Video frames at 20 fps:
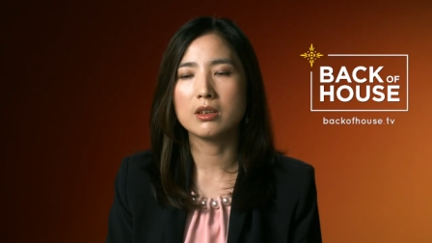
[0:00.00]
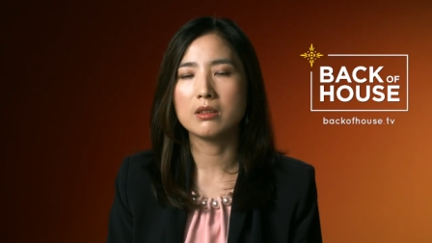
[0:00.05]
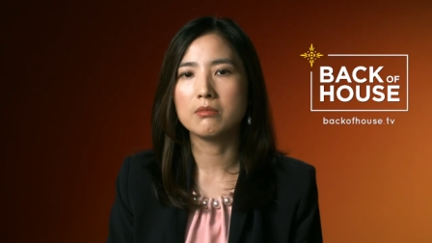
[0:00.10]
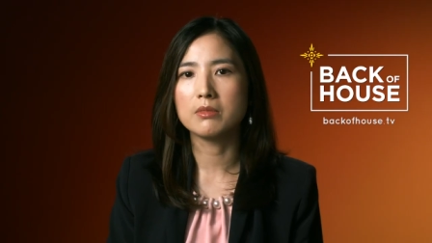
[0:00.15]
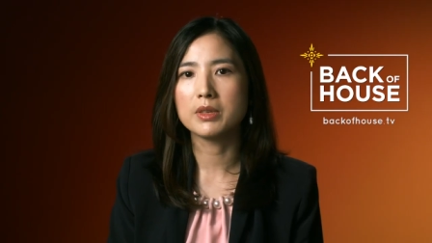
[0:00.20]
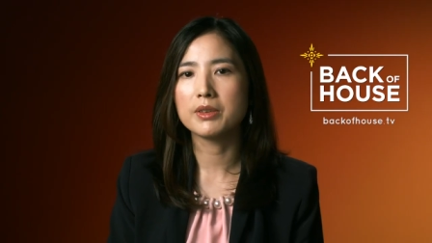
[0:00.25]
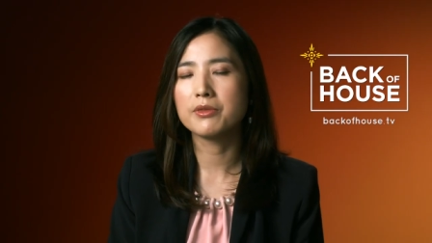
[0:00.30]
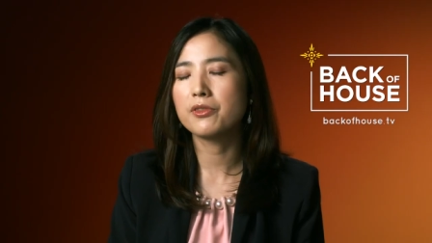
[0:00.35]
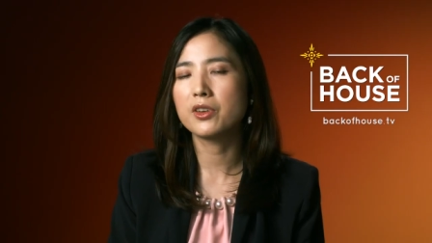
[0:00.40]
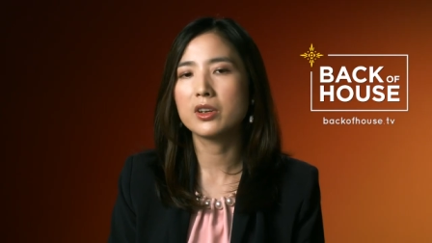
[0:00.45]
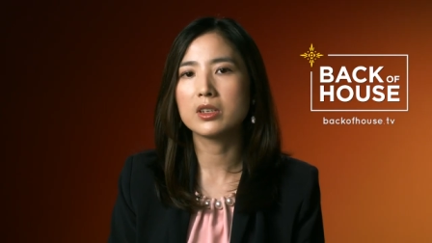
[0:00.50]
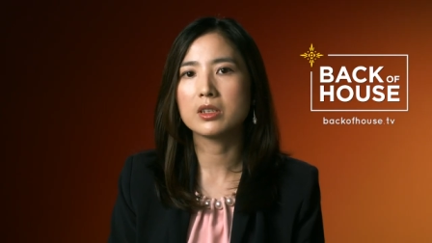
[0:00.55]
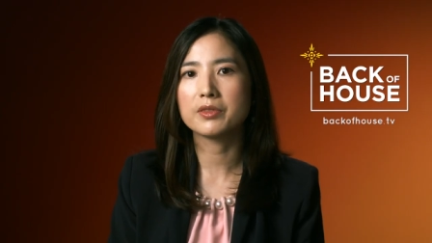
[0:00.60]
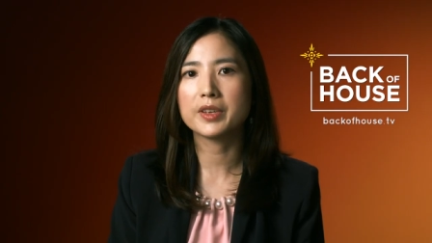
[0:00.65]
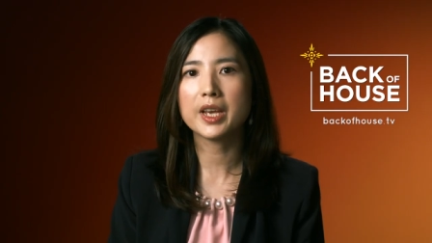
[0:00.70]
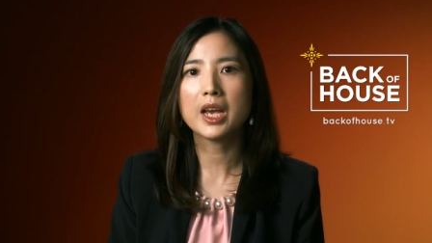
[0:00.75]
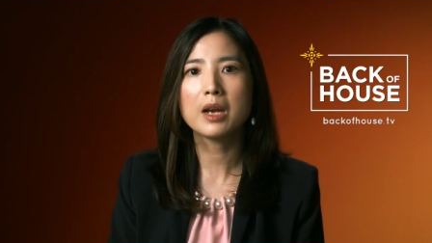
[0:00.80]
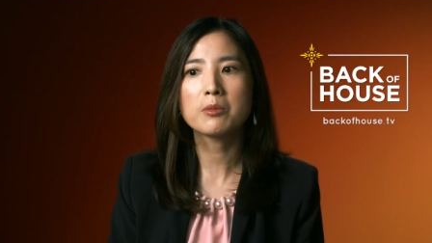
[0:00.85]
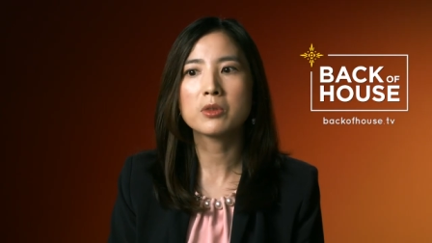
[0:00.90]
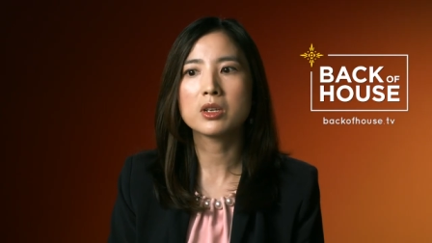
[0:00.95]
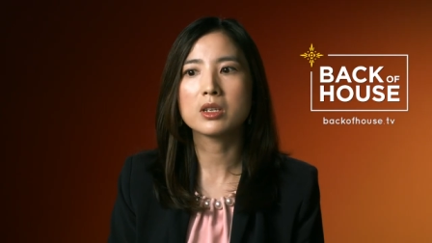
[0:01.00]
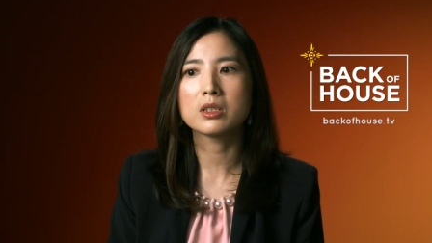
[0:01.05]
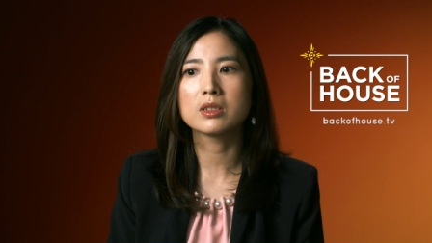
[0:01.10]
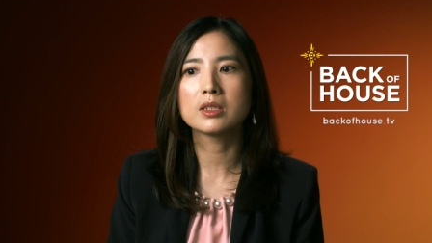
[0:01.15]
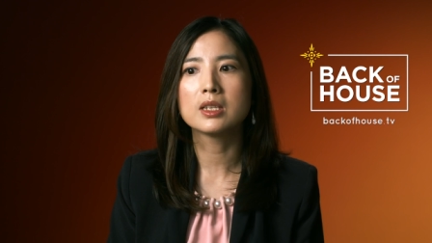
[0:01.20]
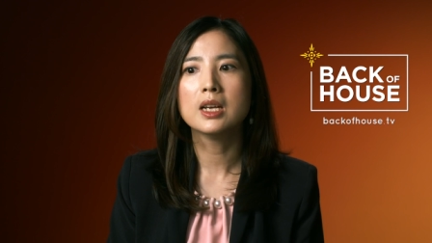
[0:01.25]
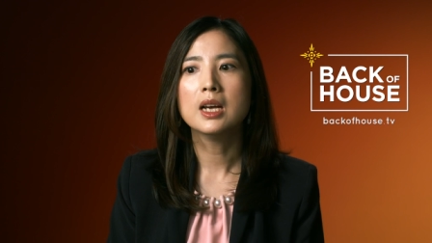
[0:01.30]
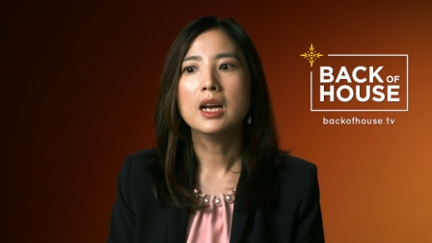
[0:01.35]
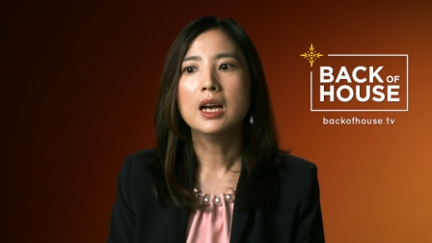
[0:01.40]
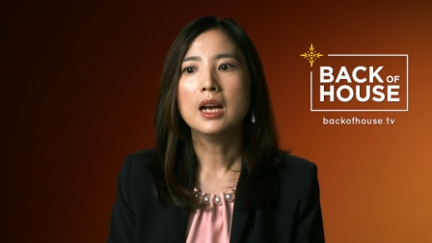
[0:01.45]
in front of
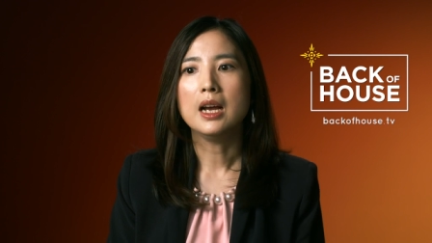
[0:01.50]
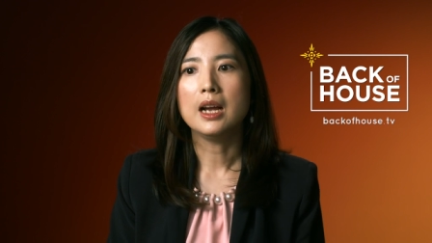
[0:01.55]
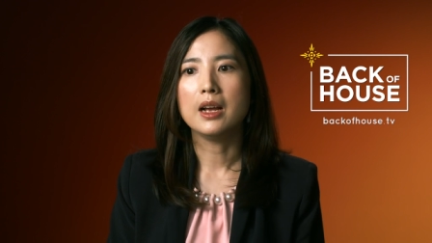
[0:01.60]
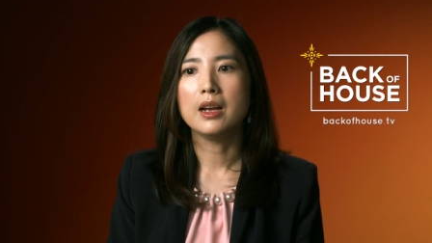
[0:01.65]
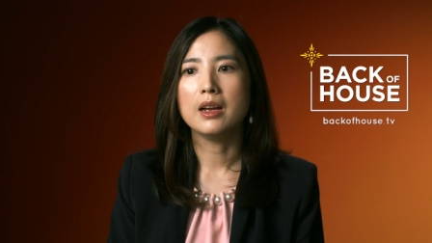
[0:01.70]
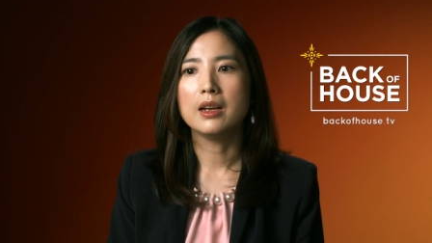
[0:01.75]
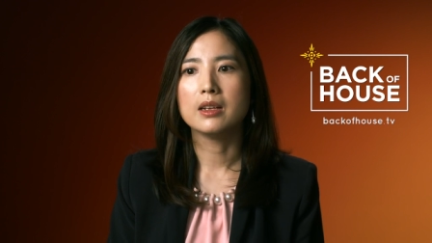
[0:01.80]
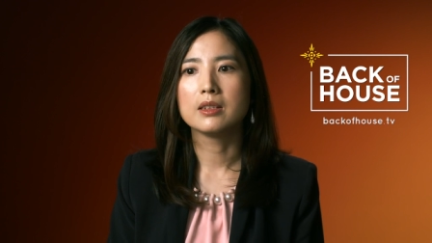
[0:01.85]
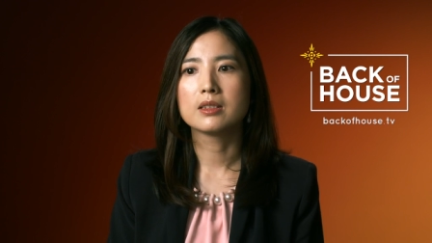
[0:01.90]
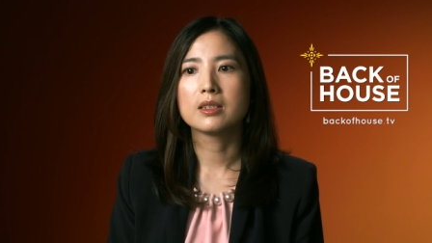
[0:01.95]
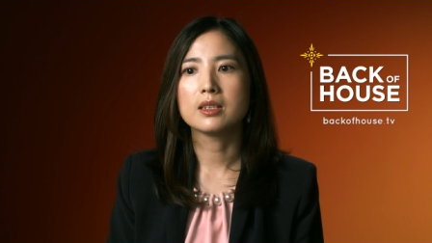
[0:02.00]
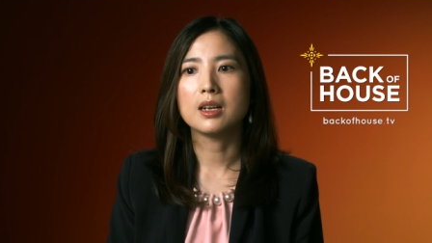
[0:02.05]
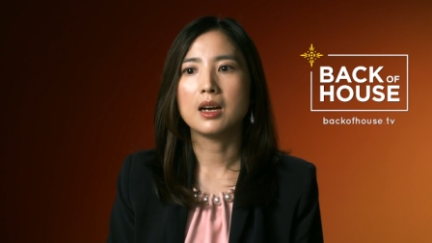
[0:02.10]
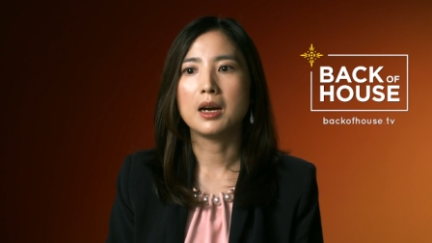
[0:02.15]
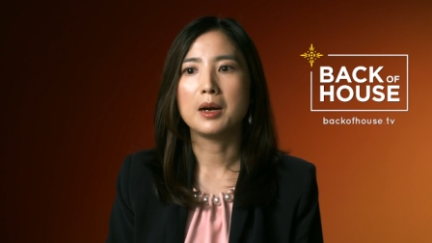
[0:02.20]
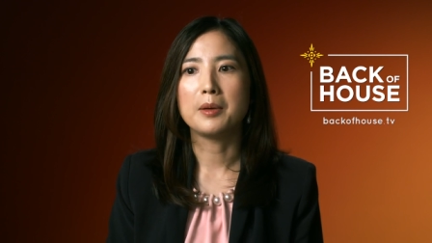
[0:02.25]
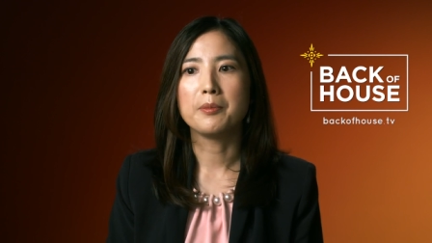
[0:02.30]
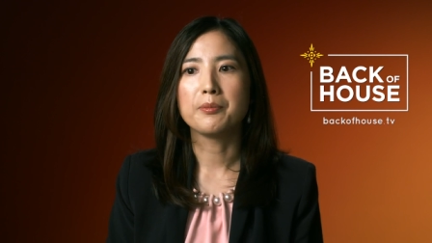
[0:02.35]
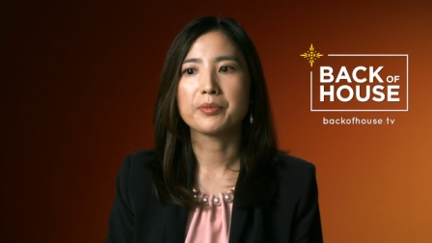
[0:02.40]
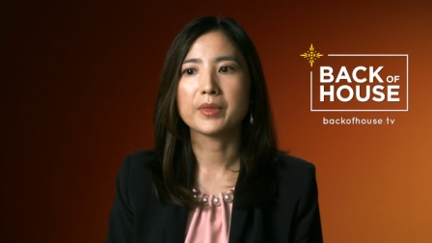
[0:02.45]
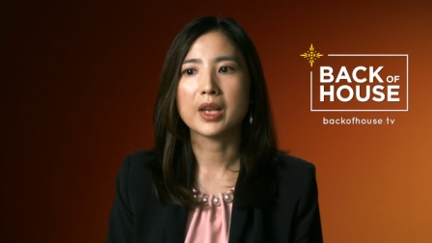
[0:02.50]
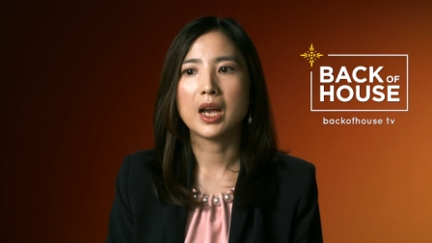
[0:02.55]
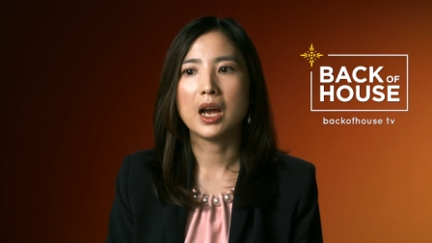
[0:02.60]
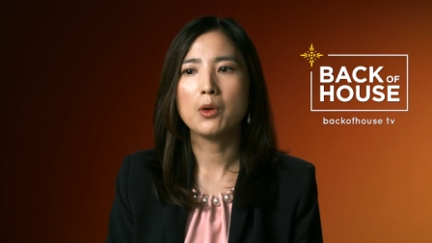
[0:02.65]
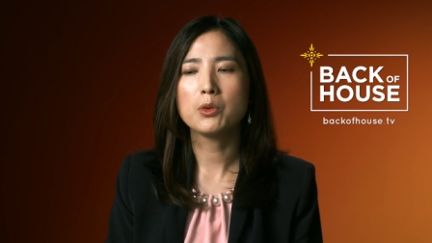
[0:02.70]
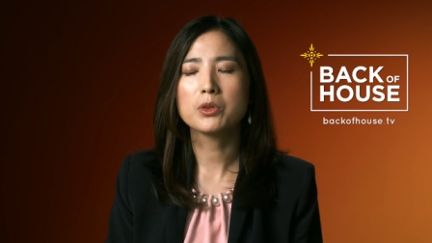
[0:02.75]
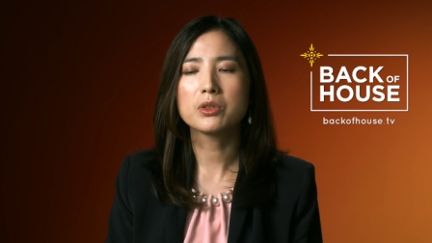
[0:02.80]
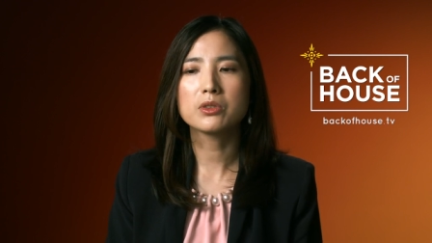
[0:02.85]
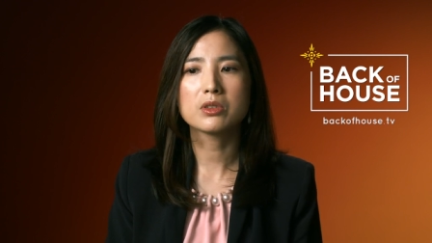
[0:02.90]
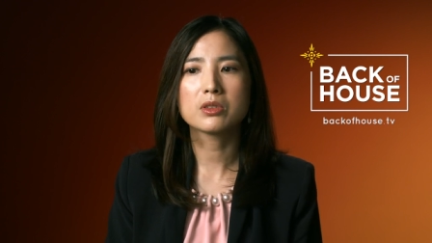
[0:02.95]
cameras. And
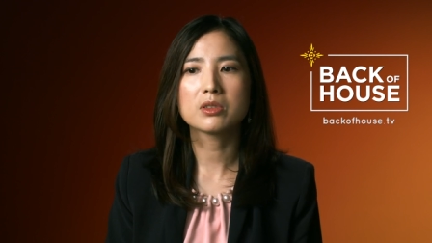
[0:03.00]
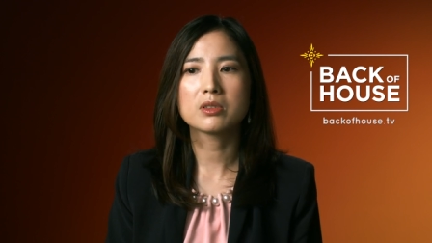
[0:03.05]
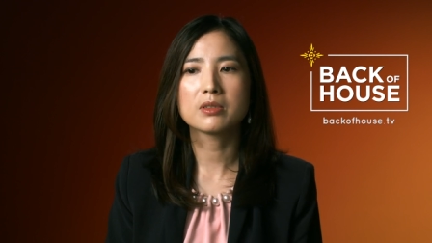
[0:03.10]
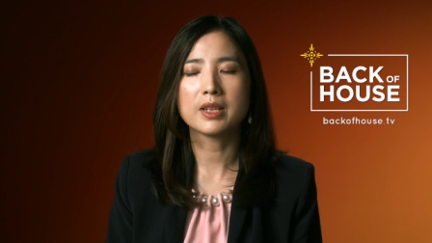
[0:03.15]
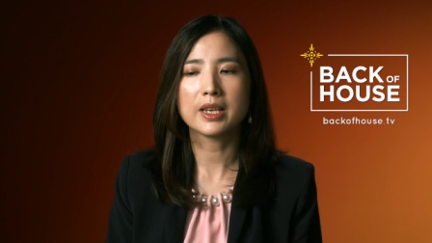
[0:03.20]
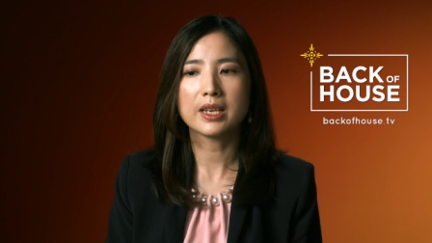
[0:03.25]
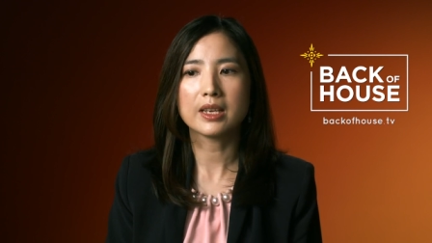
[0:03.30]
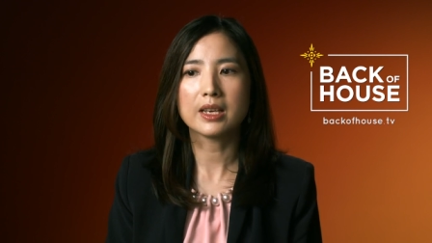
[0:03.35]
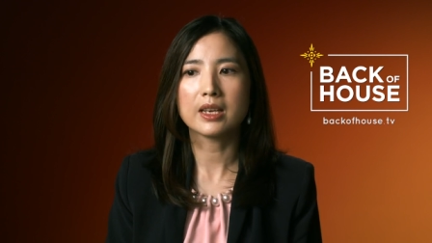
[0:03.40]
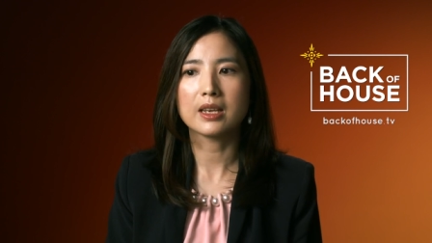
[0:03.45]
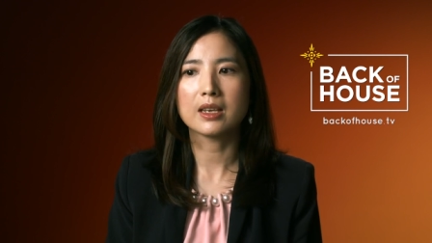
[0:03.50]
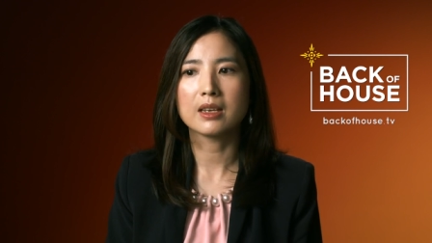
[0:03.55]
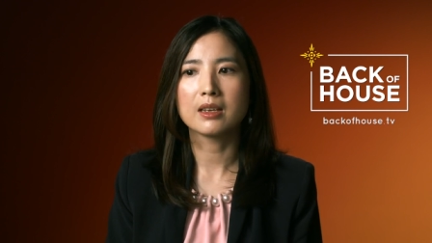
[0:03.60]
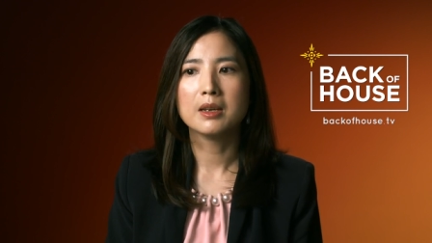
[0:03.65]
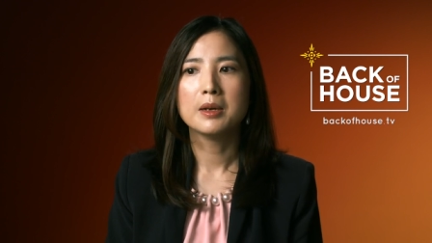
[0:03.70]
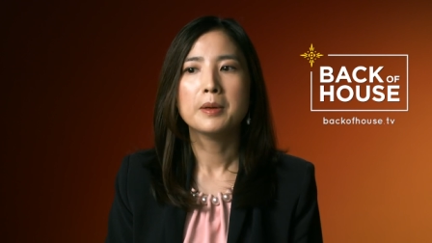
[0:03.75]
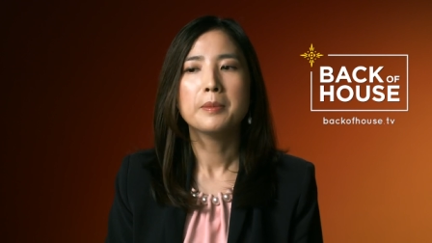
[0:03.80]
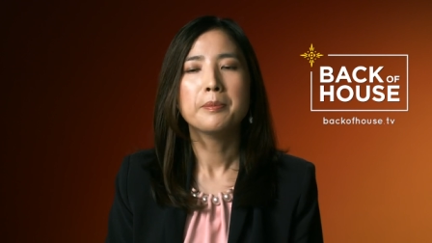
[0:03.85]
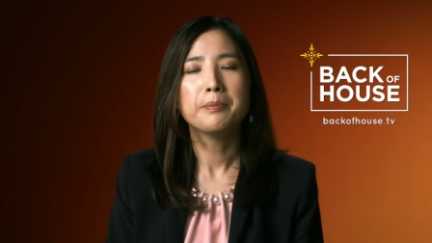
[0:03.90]
I was just thinking,